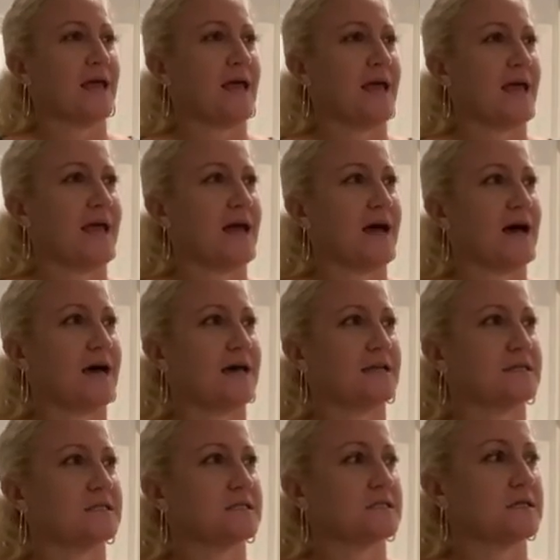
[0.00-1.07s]

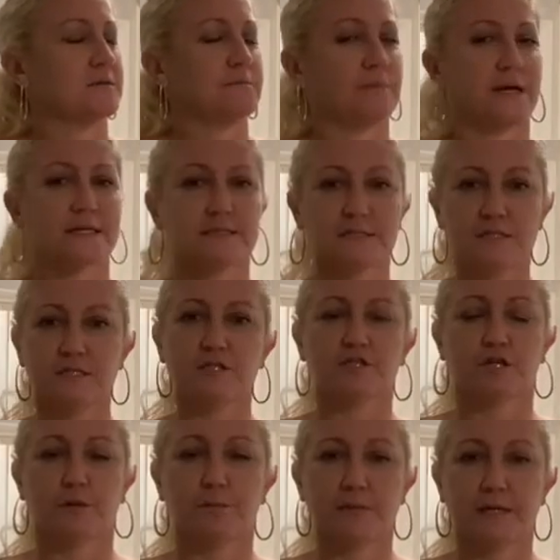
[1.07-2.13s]
And my
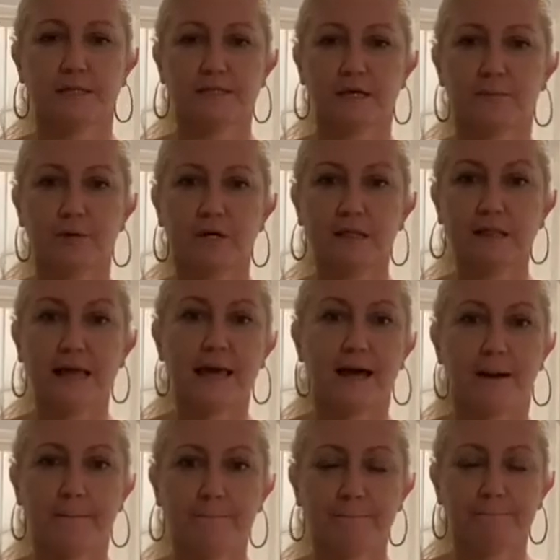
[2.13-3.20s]
sister picked up a clam